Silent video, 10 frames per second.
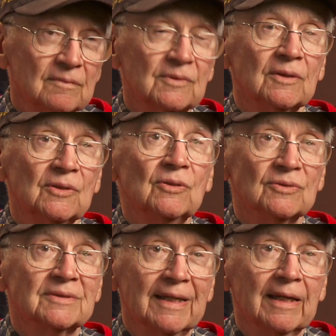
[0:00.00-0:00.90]

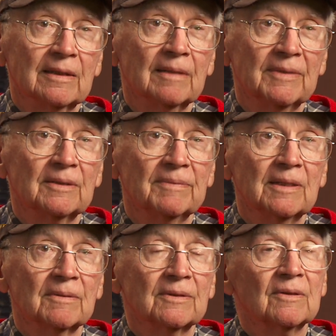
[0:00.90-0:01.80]
use that, I mean, to be
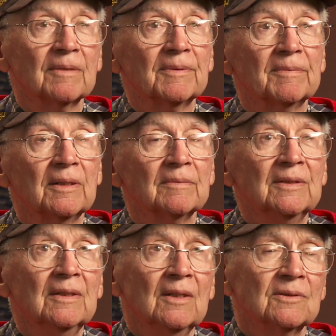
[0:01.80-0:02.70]
able to drop the bomb.
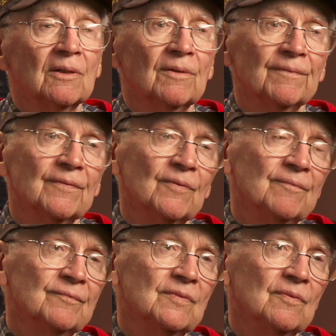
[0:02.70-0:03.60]
So
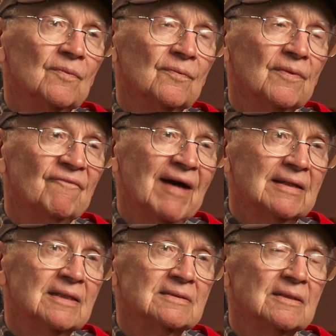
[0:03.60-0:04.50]
the
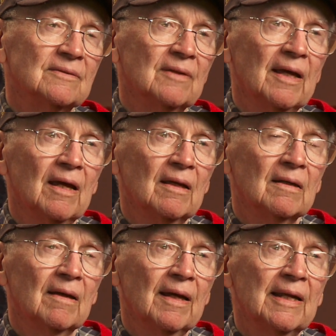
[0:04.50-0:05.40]
fact is that
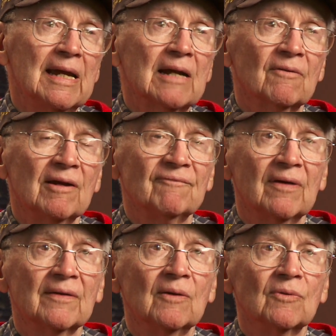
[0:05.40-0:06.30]
anti-aircraft
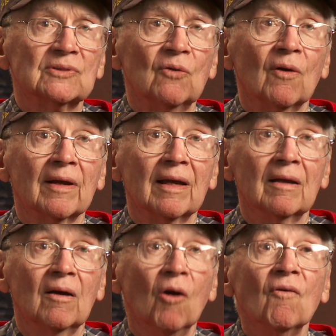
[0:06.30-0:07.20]
fire that was going
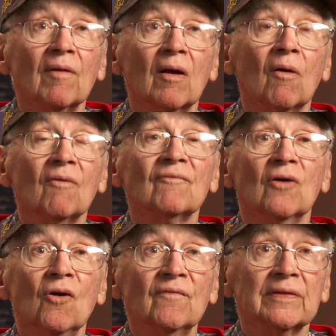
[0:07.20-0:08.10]

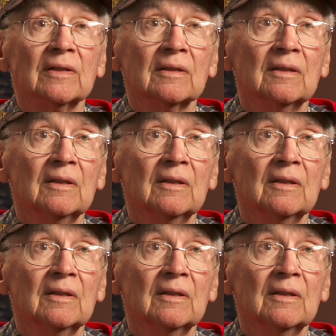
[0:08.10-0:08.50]
over you